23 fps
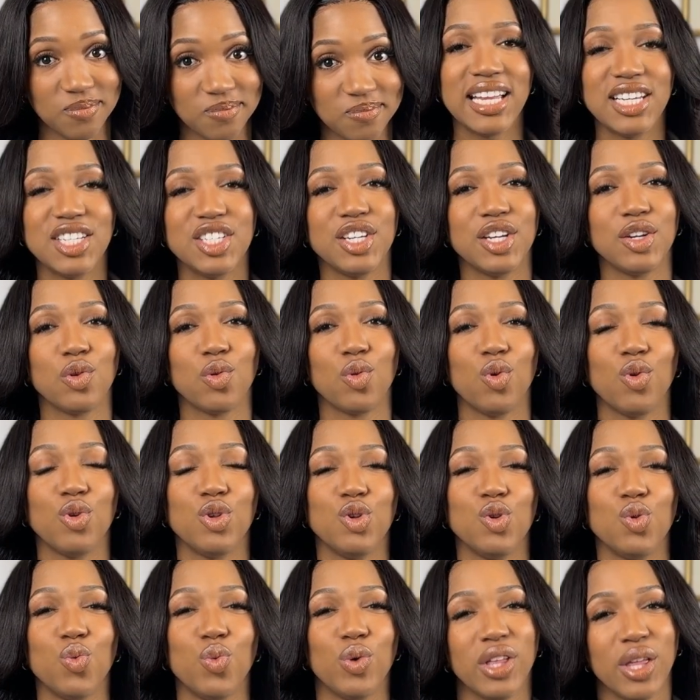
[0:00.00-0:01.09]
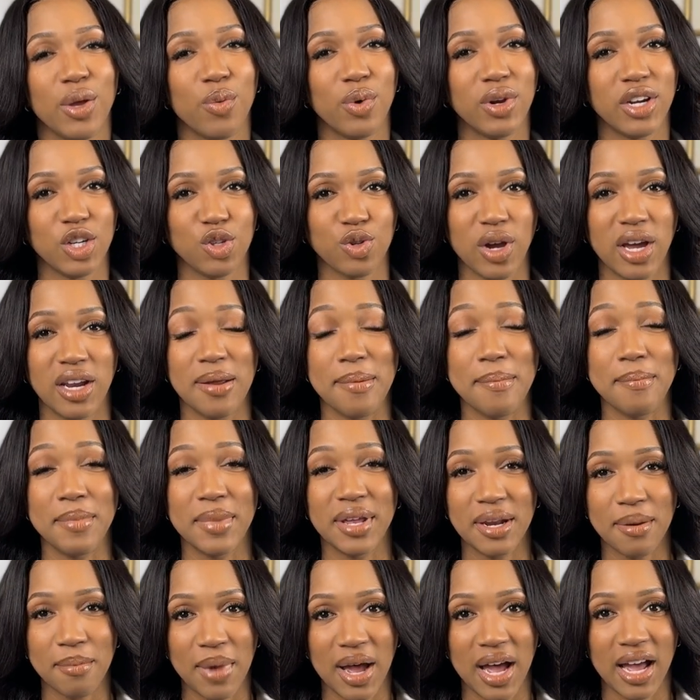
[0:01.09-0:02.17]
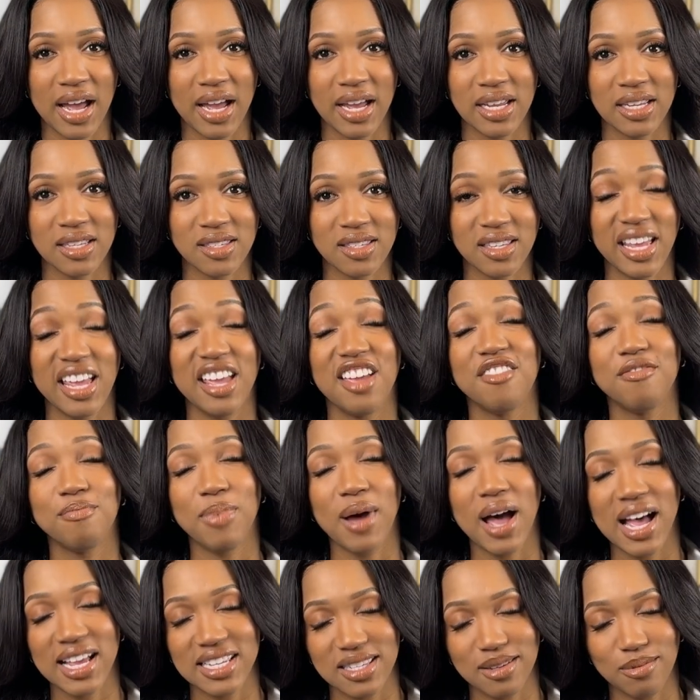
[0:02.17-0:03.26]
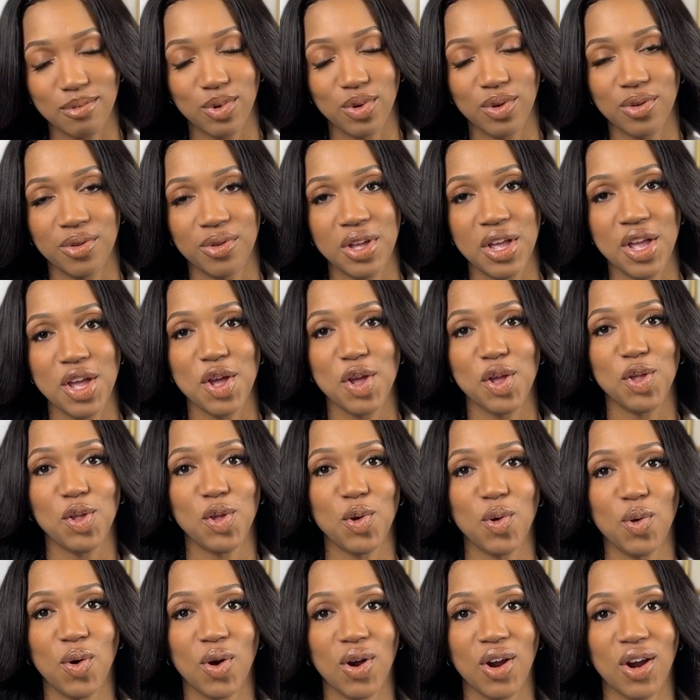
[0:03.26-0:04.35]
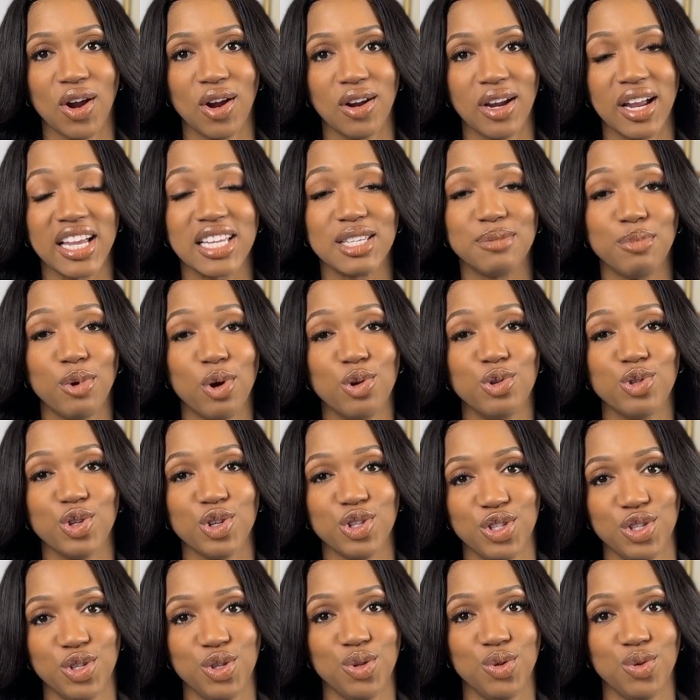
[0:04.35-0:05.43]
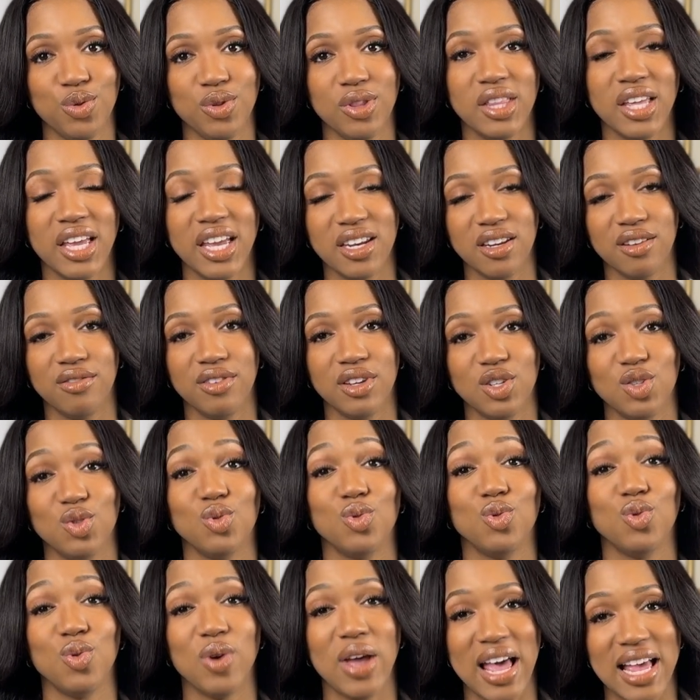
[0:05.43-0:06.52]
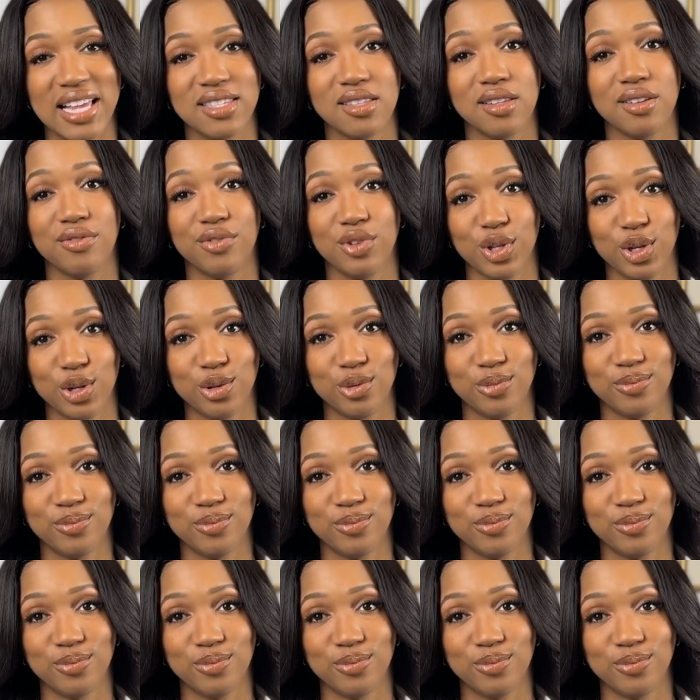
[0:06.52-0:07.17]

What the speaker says: In general, you really want to try to minimize, if possible, your exposure to the individual who has the flu.